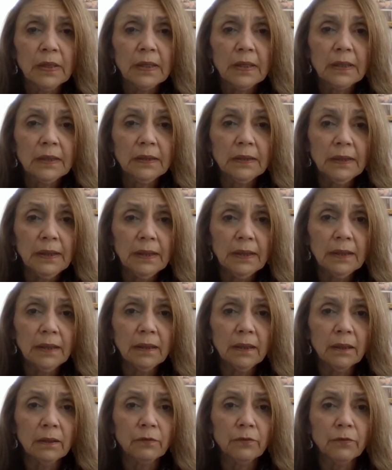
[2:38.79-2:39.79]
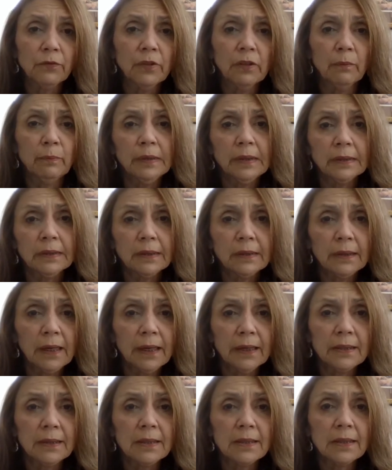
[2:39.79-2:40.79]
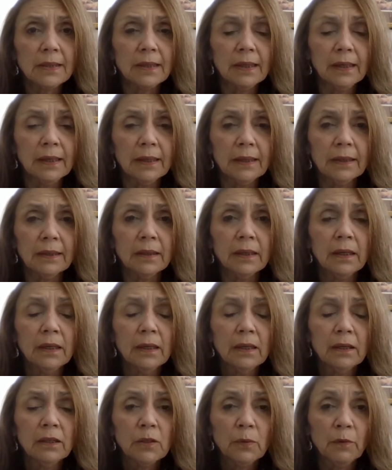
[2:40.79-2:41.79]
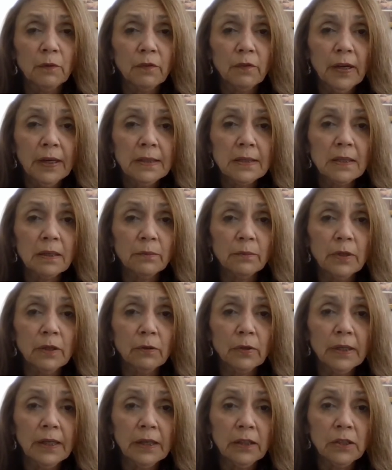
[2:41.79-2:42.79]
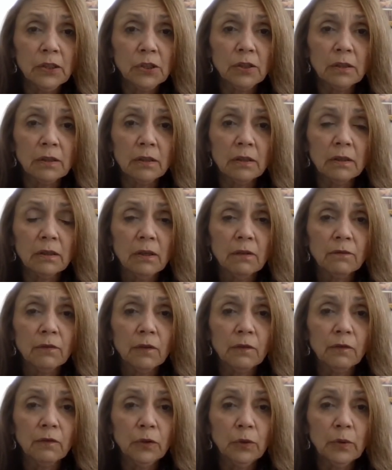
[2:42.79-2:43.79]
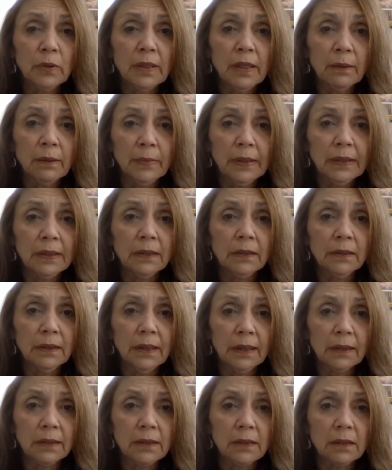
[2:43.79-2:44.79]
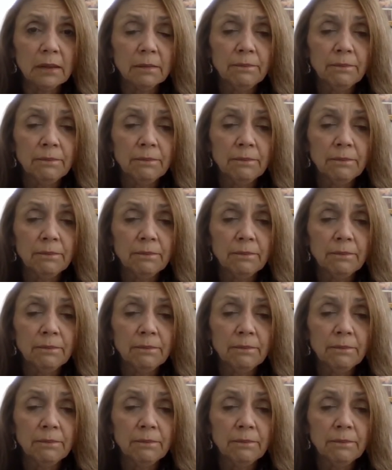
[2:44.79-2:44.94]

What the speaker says: clean and free of blood clots, and to provide some irrigation for fluid that might collect.